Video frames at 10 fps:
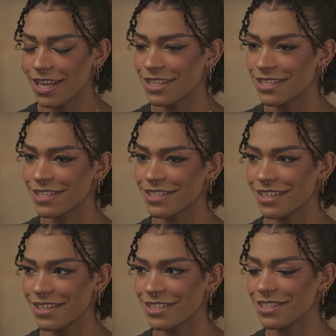it's
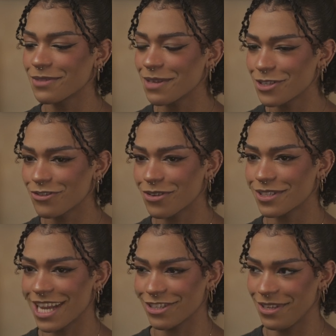sometimes a struggle
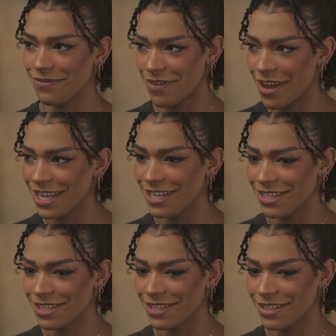to actually
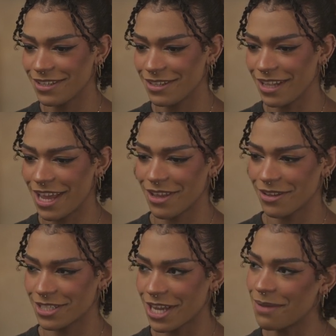find like
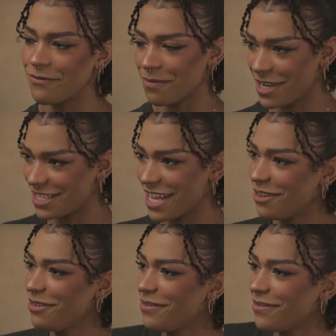time for
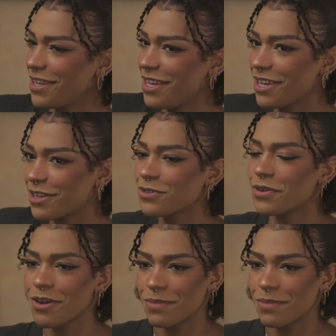myself because you're around